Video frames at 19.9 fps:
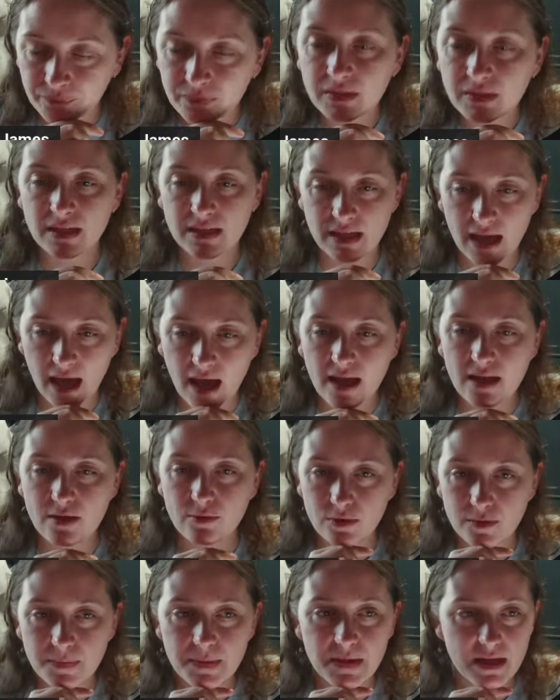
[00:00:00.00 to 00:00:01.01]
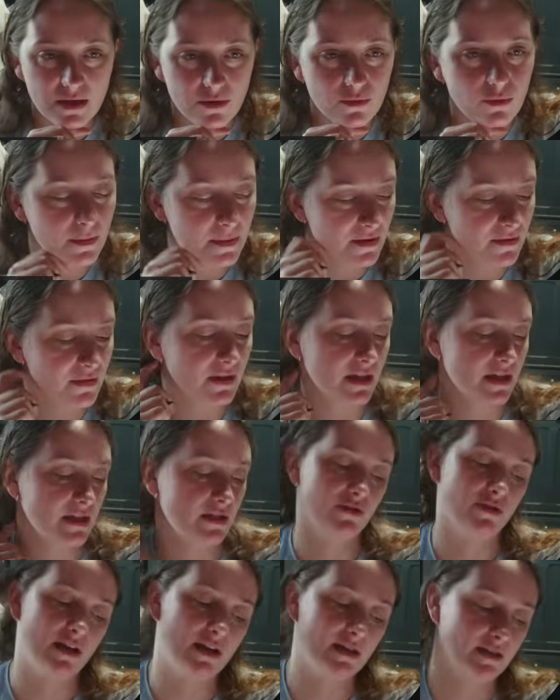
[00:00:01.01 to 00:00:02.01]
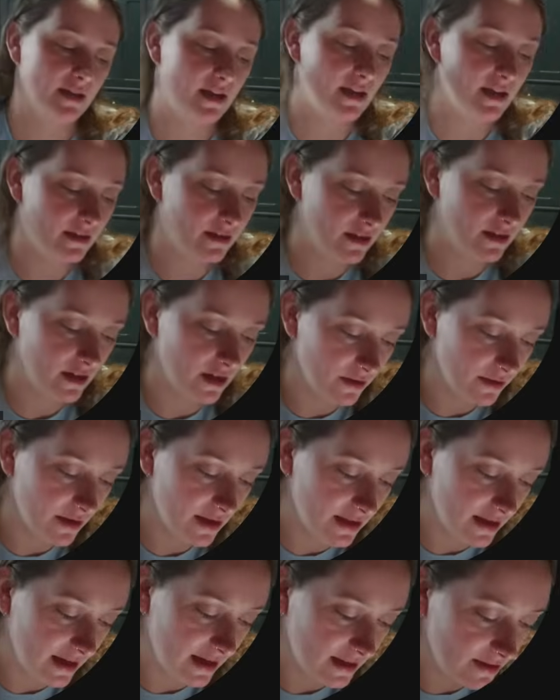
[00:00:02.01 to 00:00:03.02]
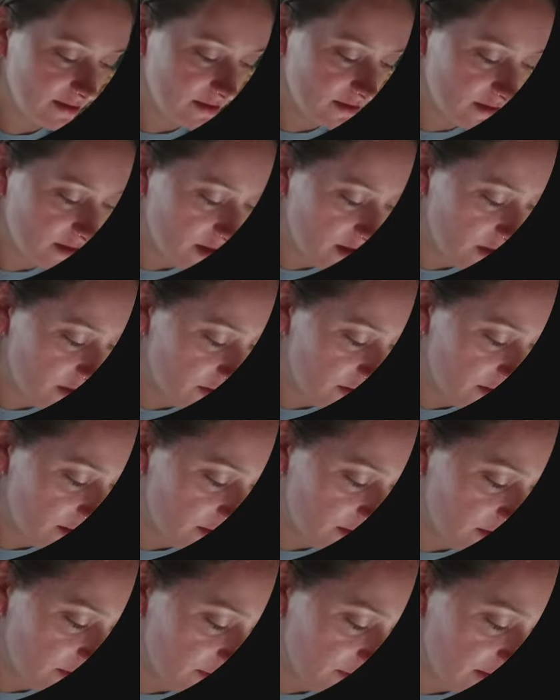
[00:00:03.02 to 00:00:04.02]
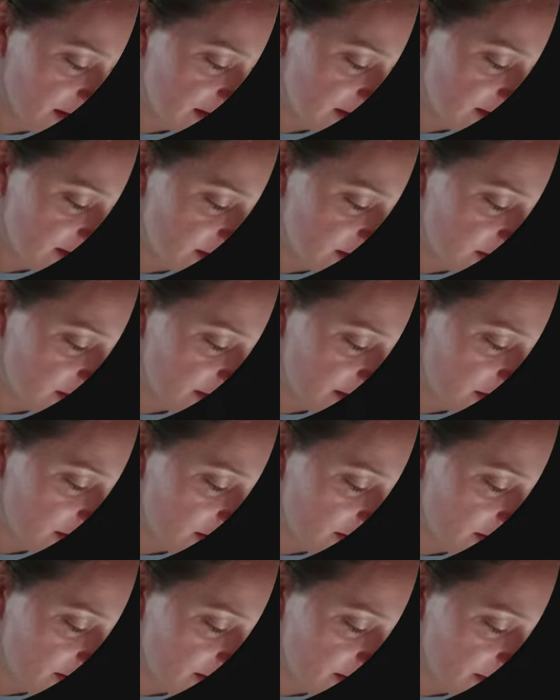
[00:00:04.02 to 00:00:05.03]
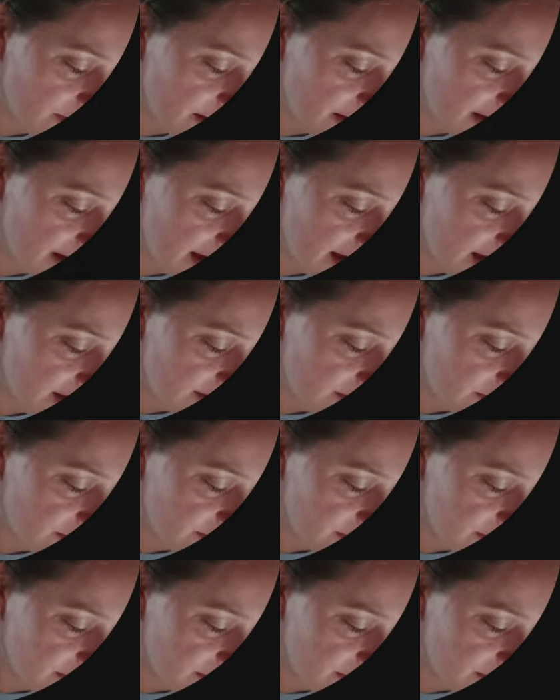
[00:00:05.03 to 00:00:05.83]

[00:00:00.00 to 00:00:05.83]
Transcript: Yeah, it would be very interesting, you know, and like, you know, the fancier they are, they might have,